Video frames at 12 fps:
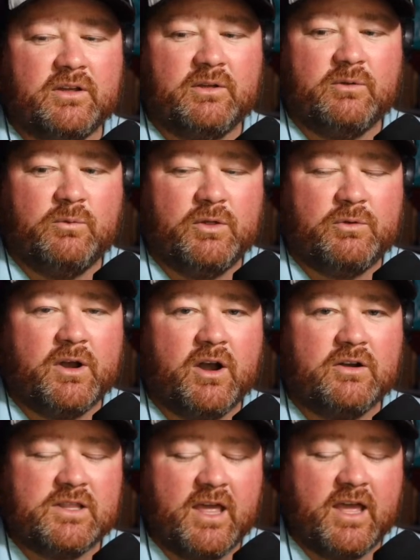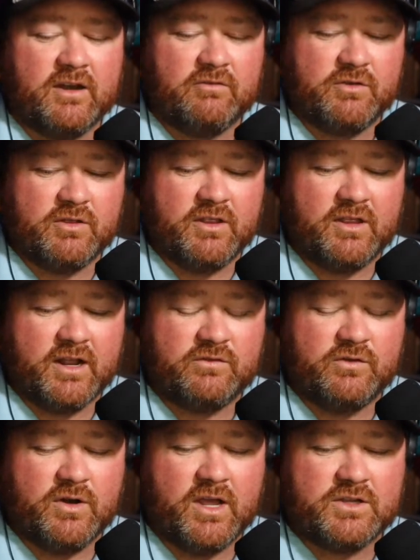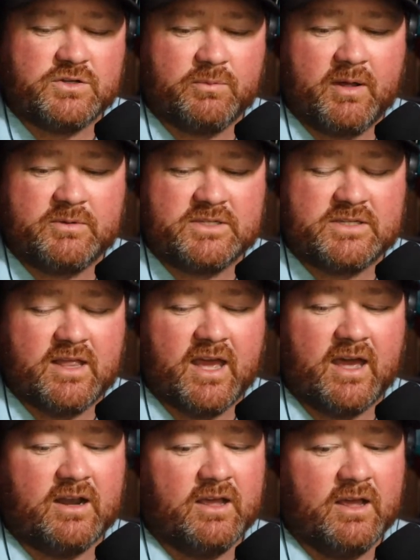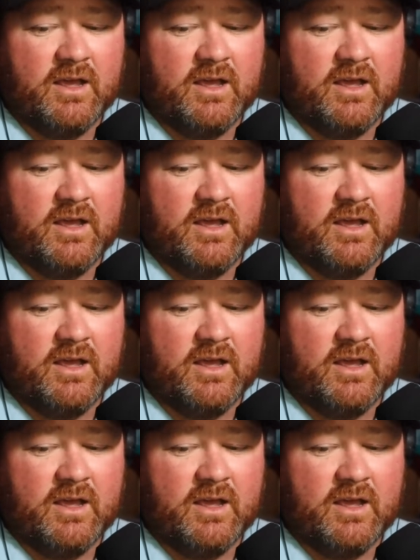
with regard to that in the next few days. You'll probably see that.